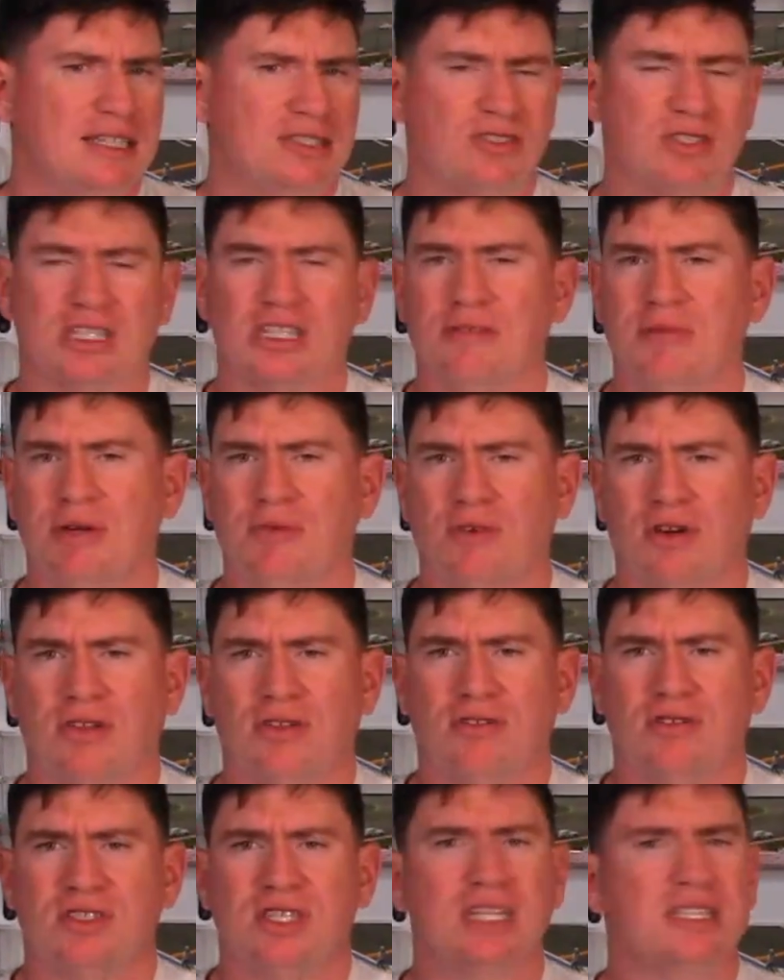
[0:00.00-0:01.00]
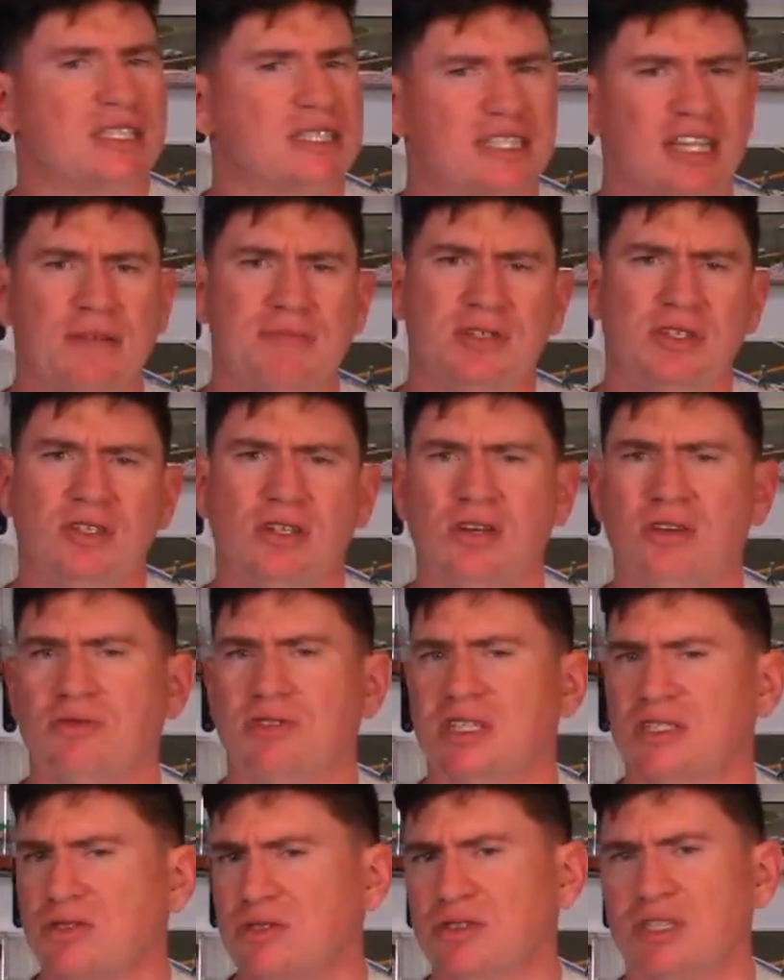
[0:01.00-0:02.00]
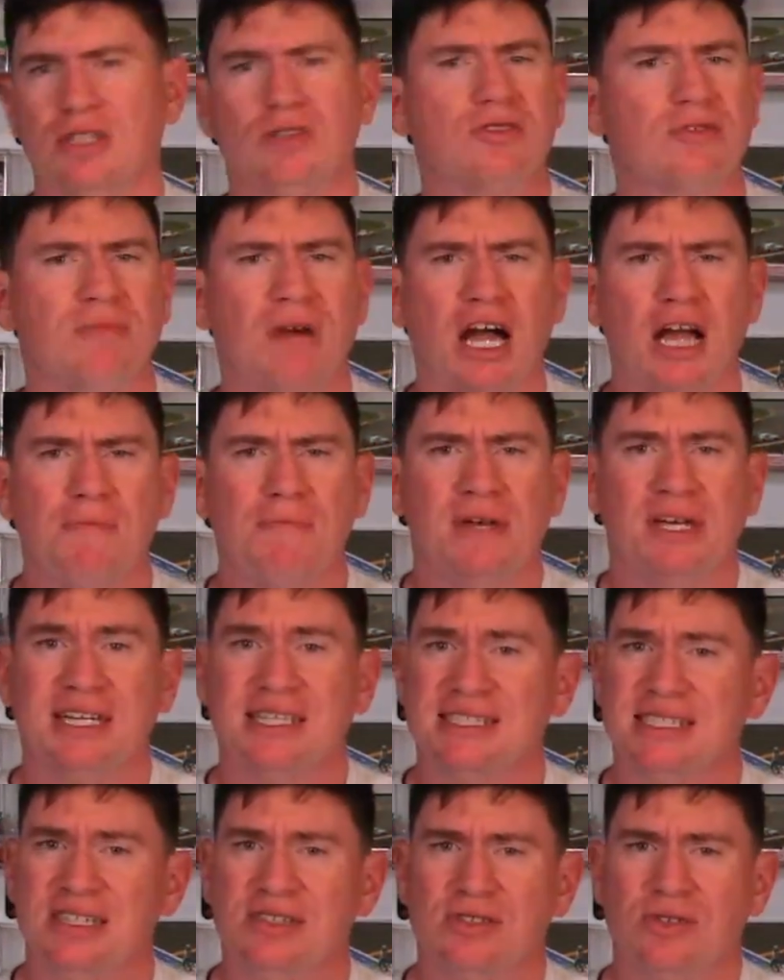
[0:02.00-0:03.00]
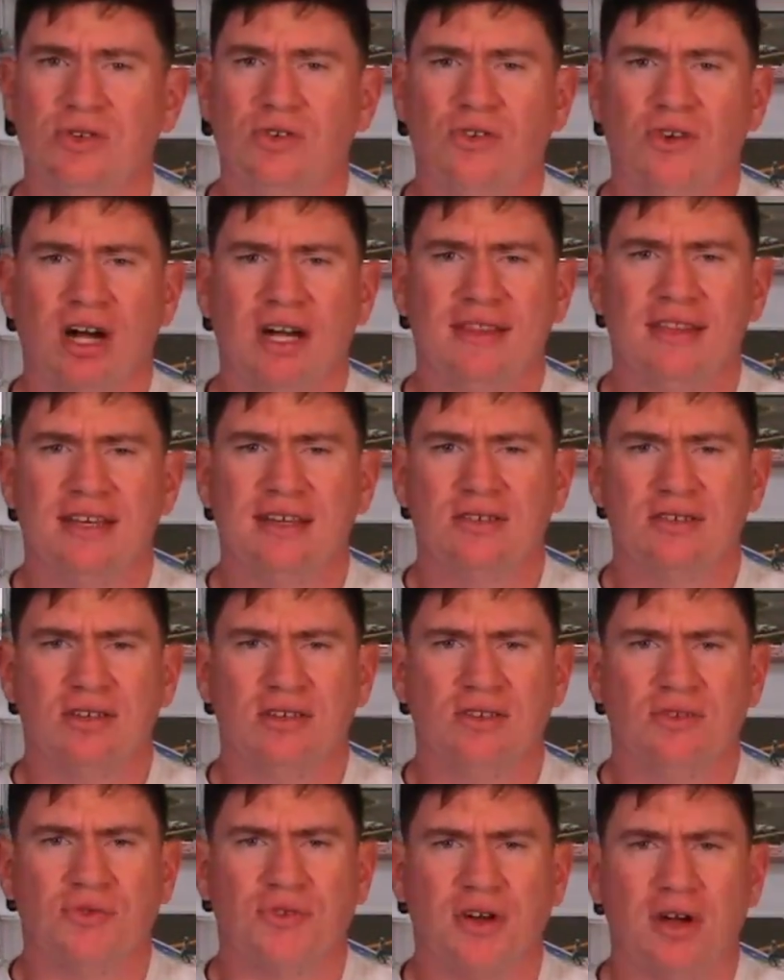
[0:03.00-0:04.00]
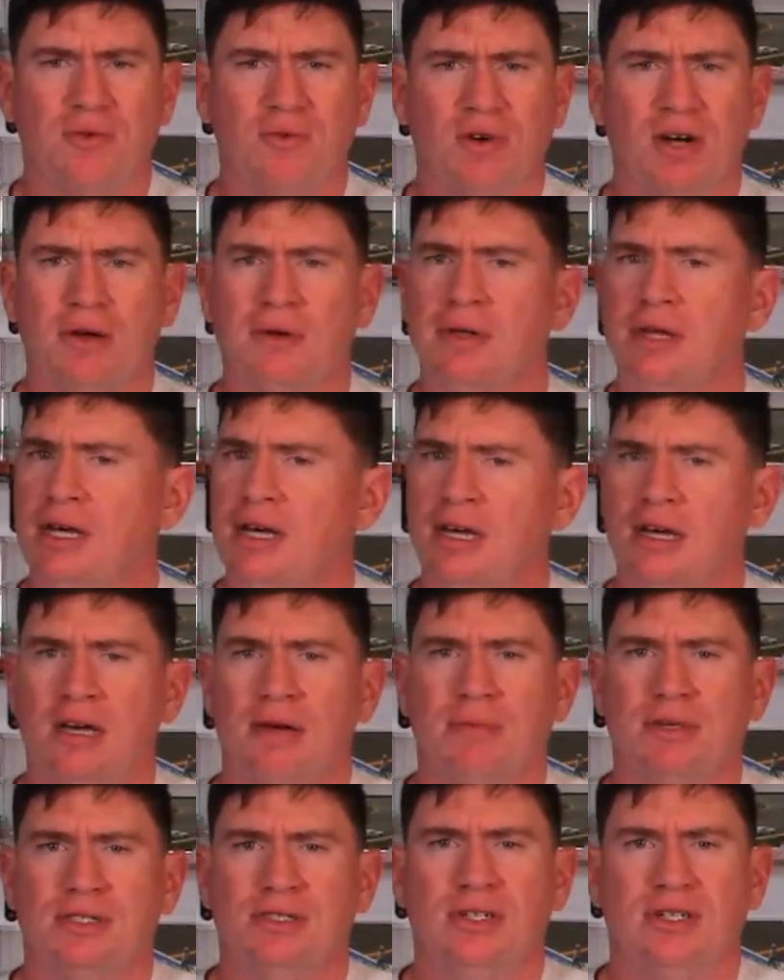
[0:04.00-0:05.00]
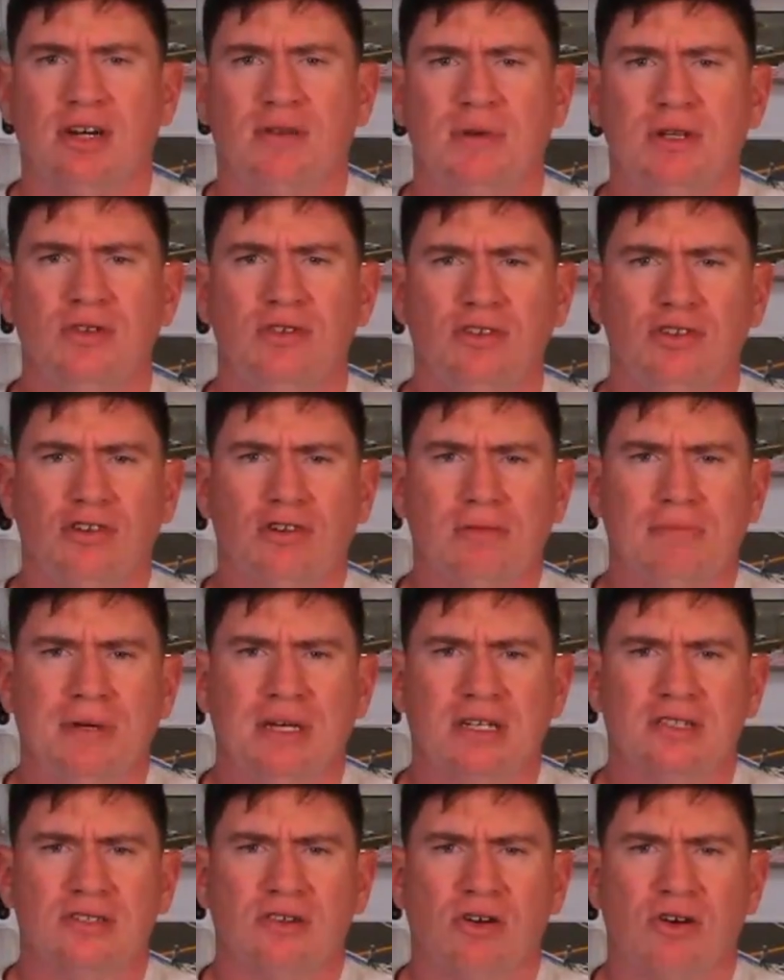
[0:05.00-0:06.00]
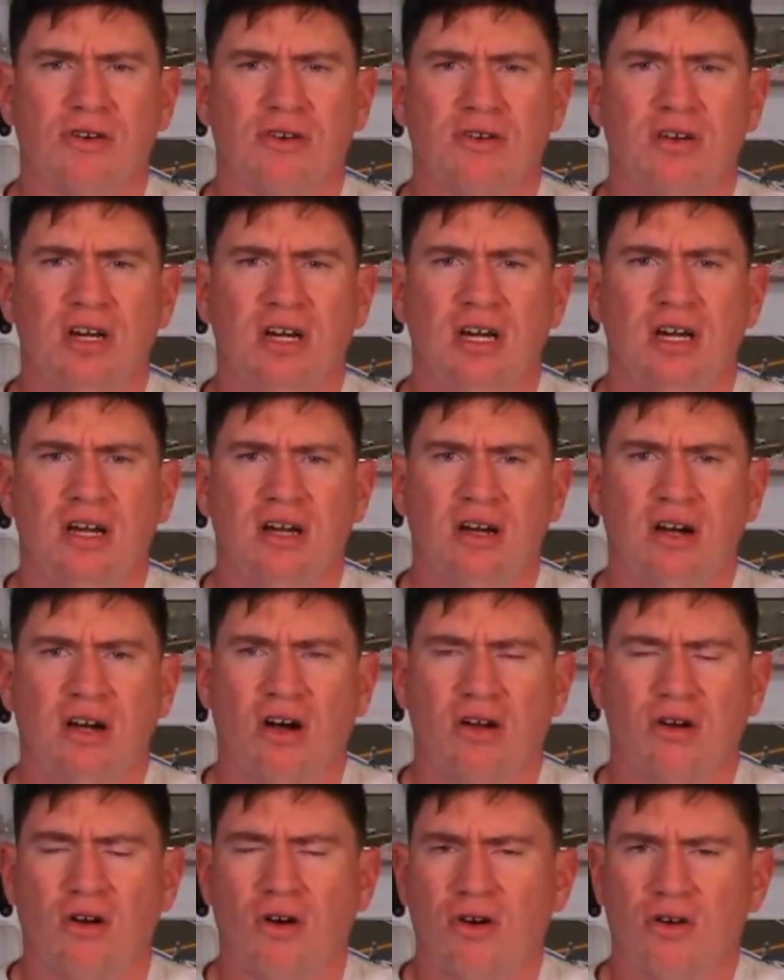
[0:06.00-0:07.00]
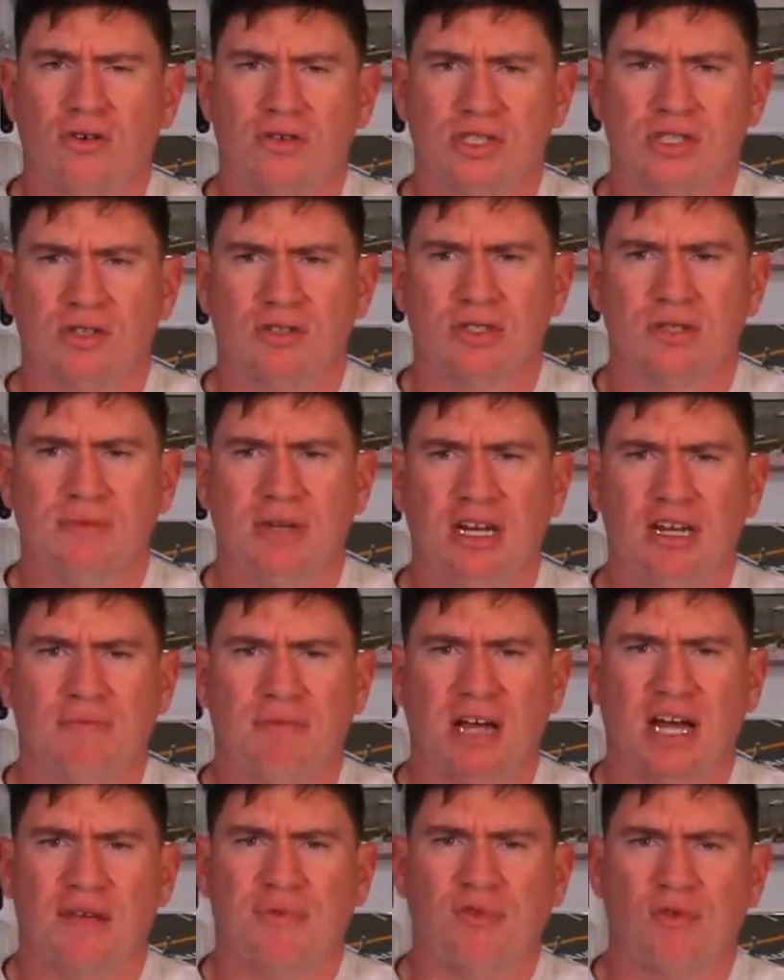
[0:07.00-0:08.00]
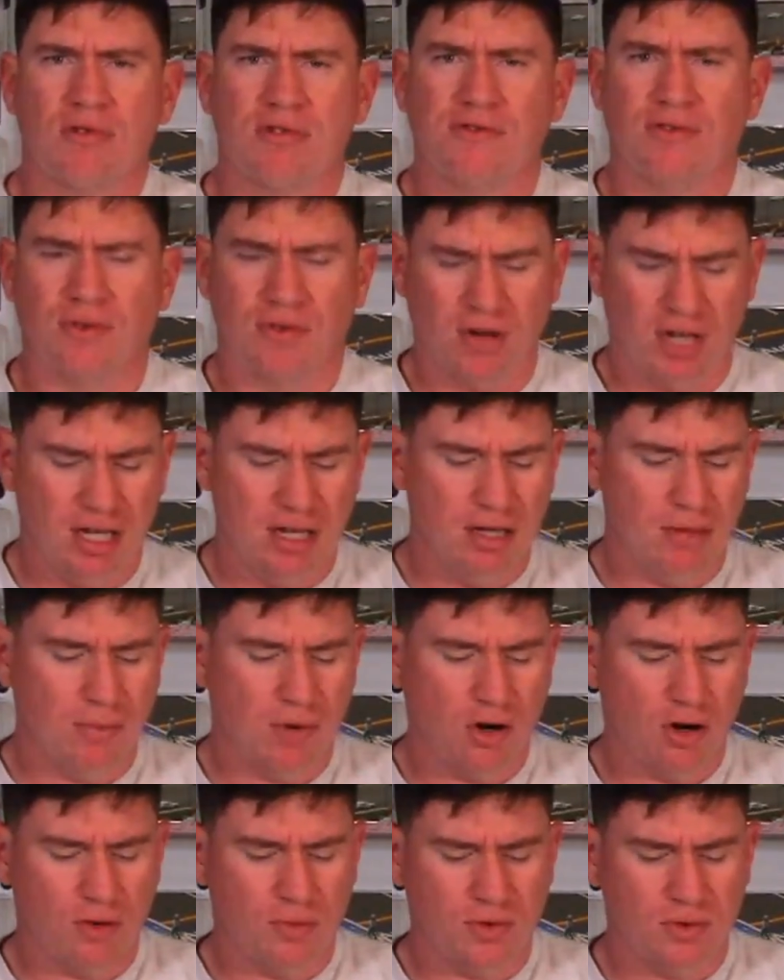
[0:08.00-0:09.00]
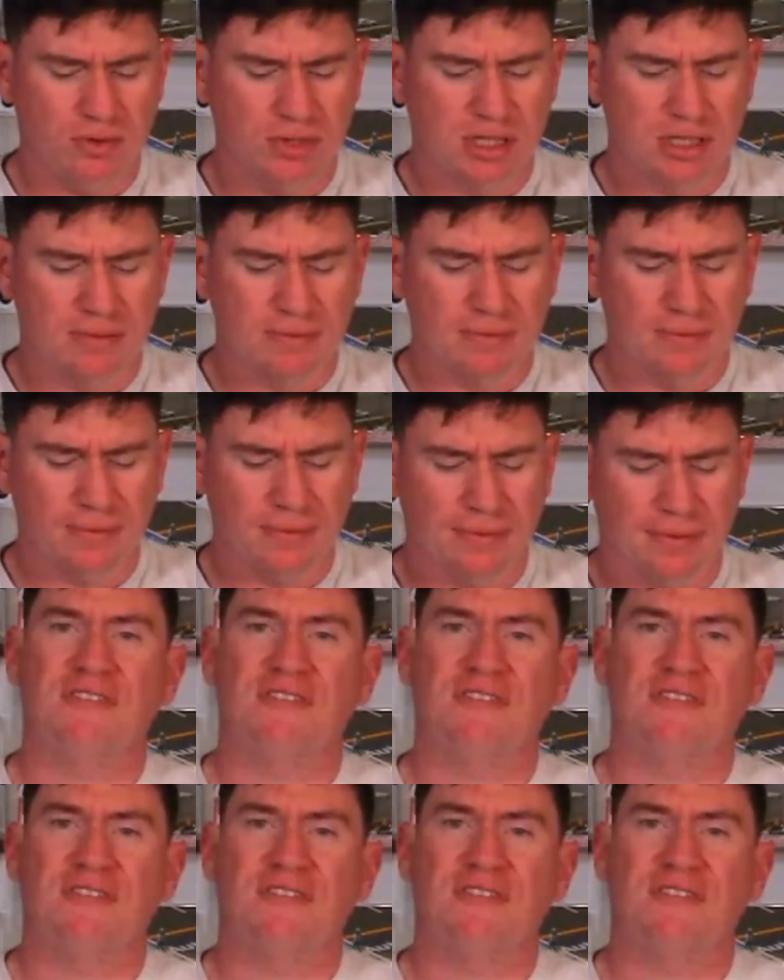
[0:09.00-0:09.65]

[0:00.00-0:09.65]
It's just going to be one of those things. It's up to you. These are my picks. These are who I think are going to run well, but tell me who your picks are on all social media platforms for In the Marbles.